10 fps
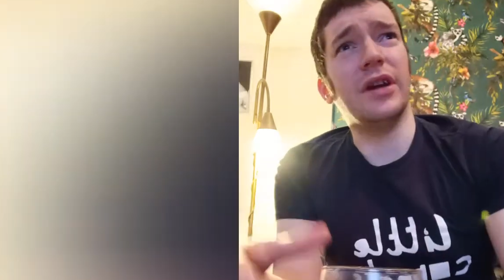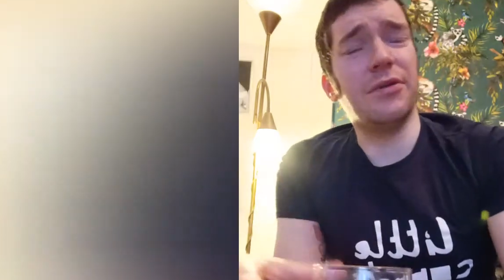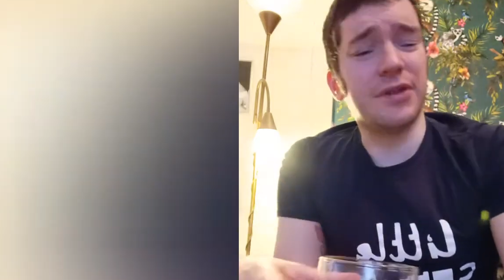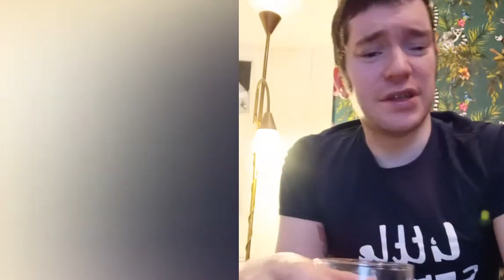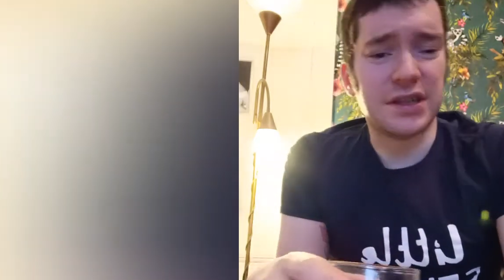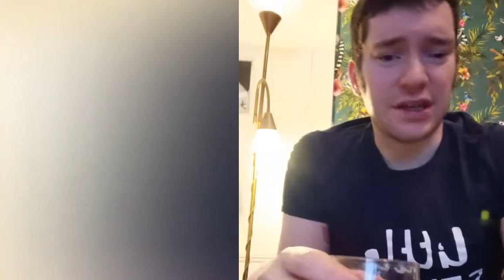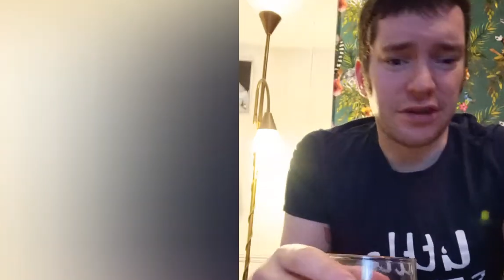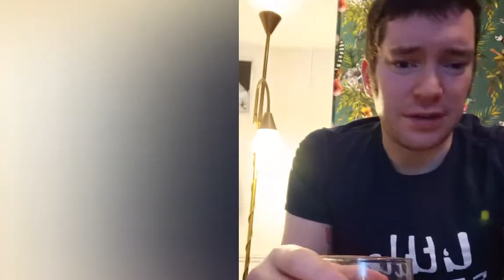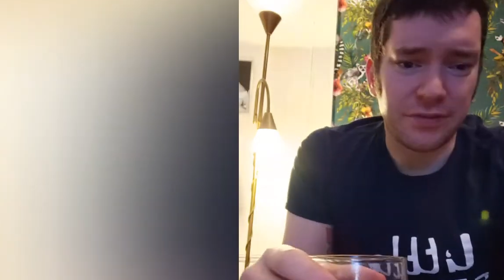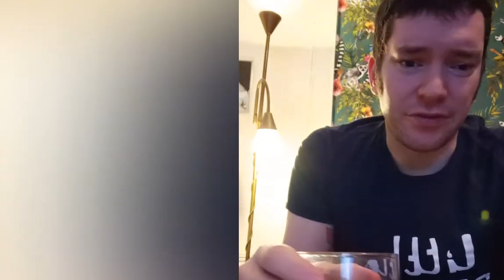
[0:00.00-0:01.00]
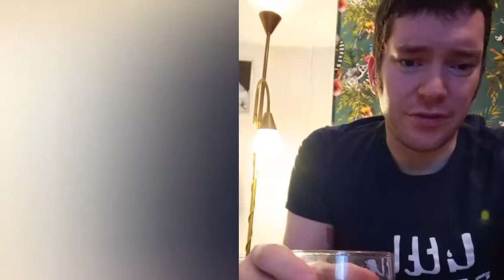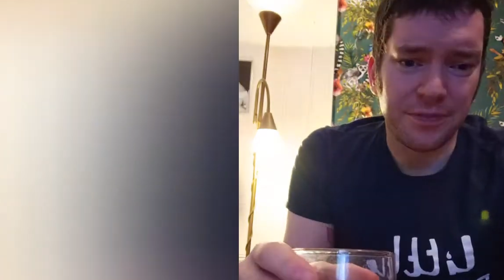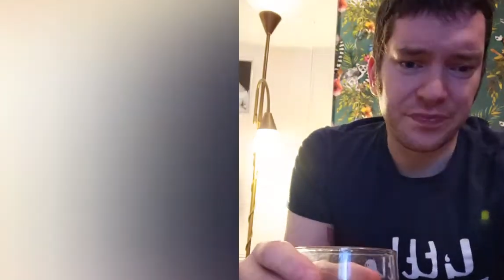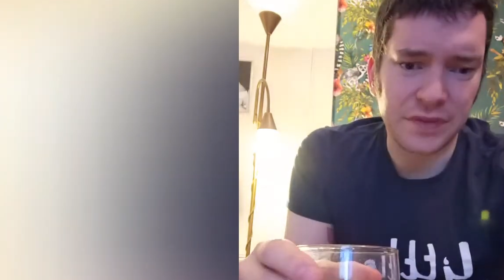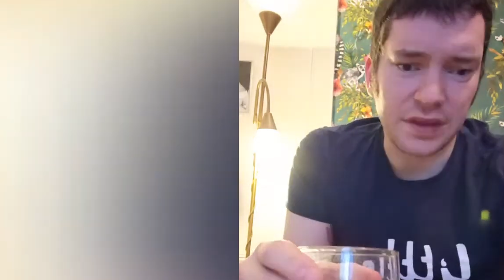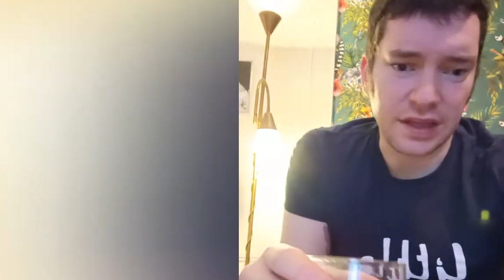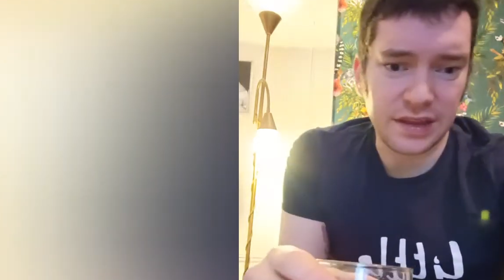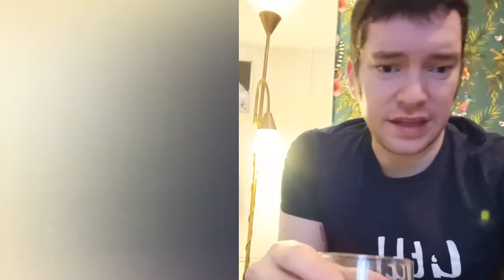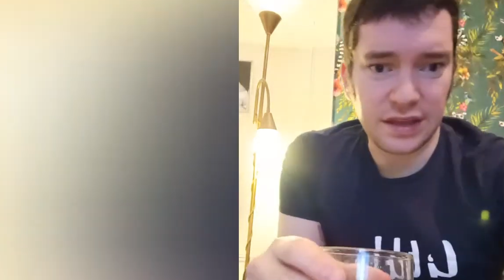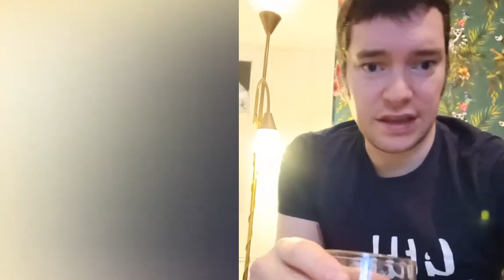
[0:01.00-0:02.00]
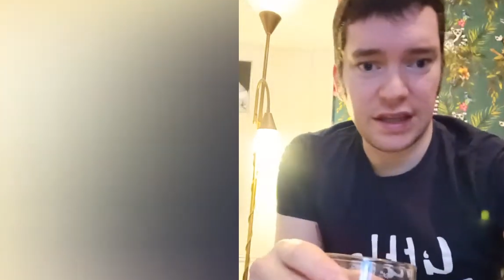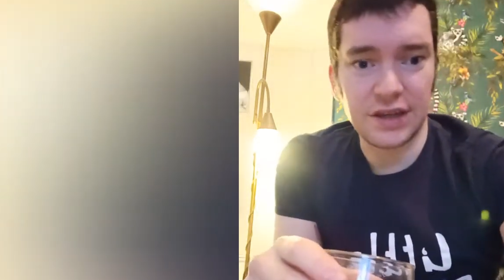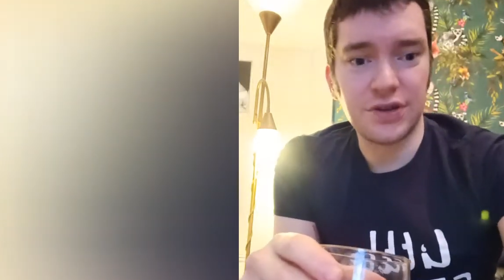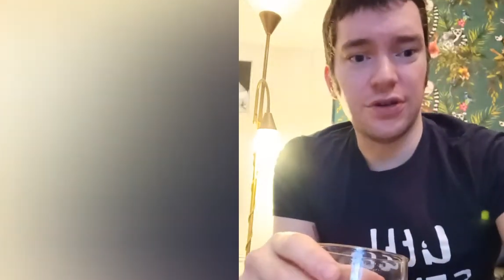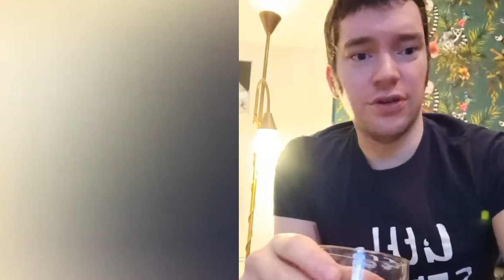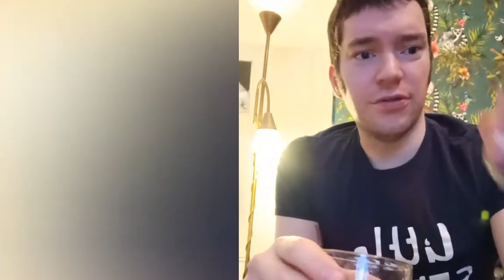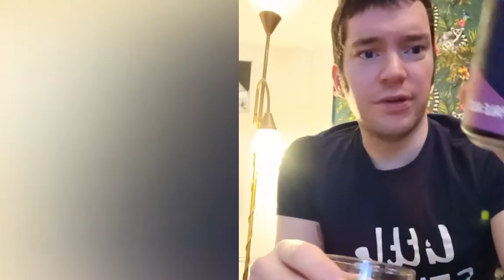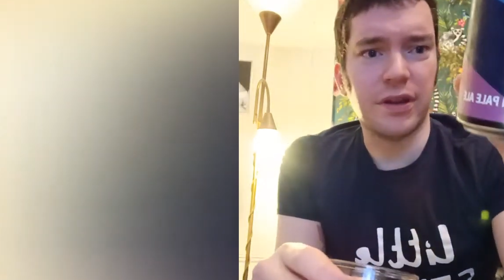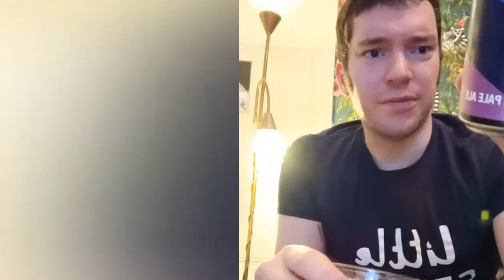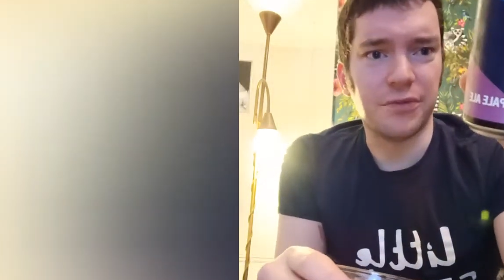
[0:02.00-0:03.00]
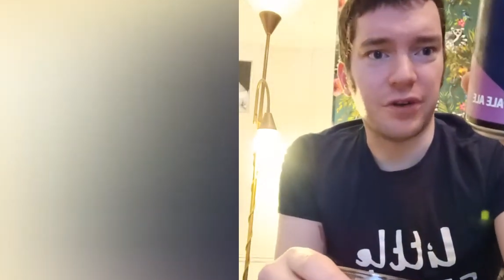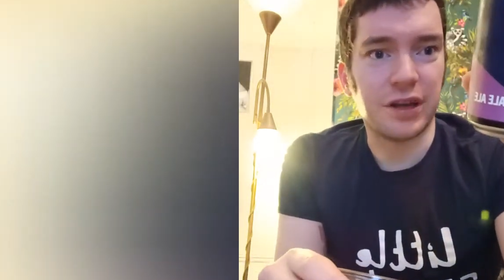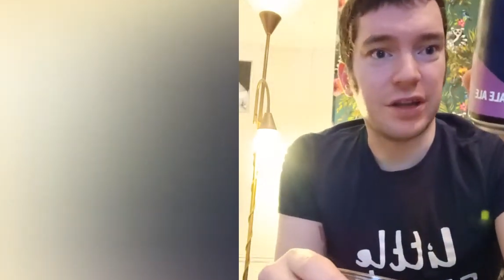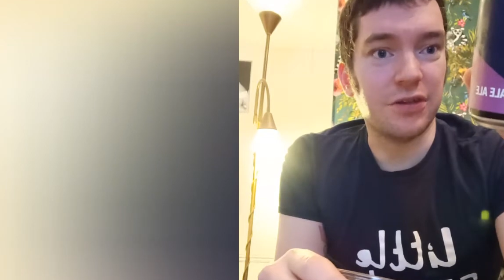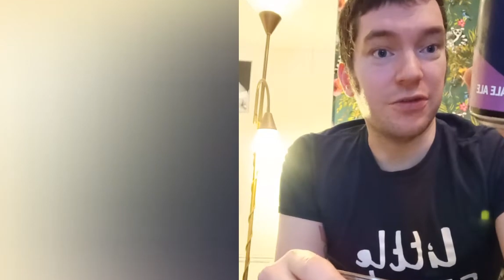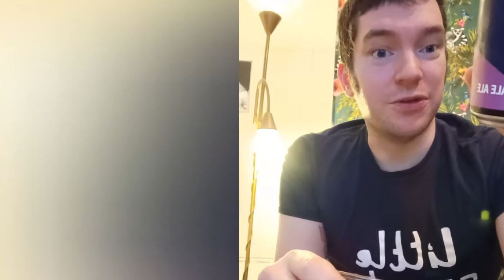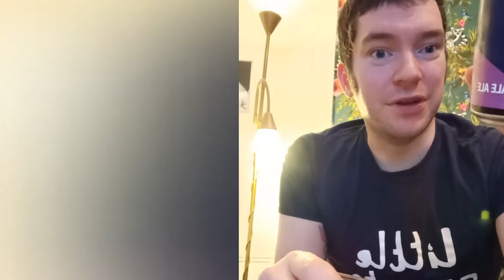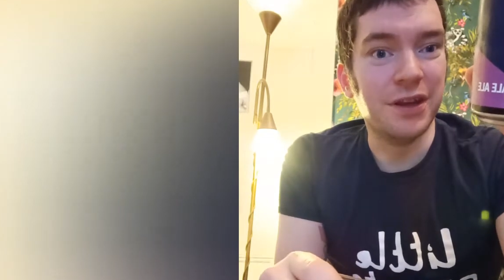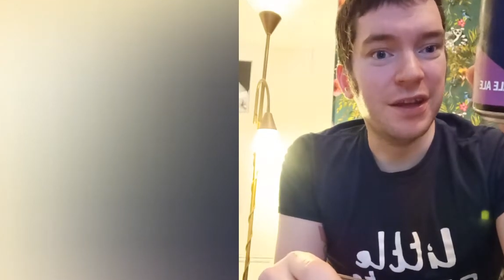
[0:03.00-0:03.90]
I want to say grapefruit. The issue with drinking alone,